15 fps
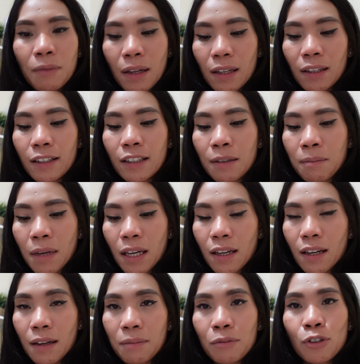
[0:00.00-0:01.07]
Melanie
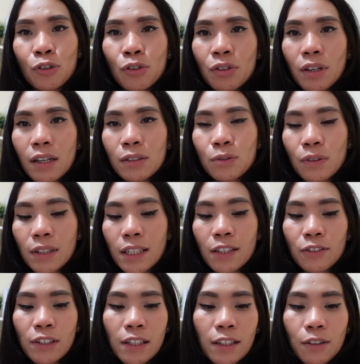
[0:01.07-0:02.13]
makeup. They're actually a
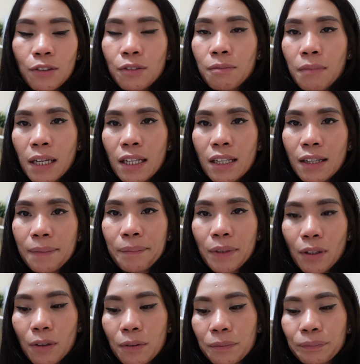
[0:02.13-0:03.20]
really good makeup
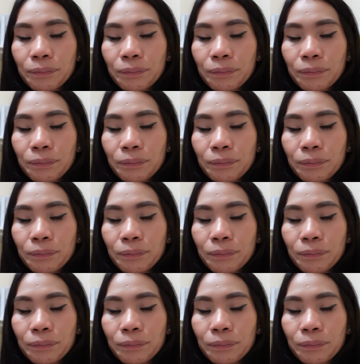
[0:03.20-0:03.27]
though.